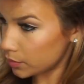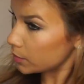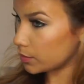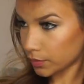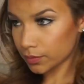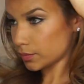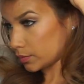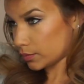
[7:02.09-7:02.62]

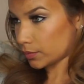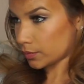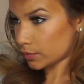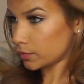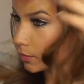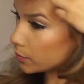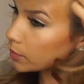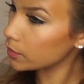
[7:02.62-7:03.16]
like
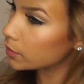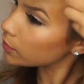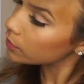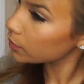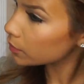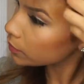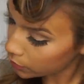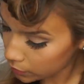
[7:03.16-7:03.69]
so,
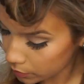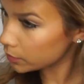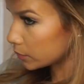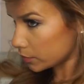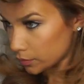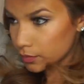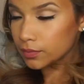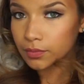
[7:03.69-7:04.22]
and just kind
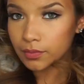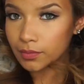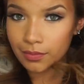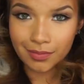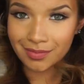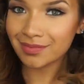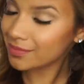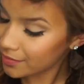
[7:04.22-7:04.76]
of letting the hair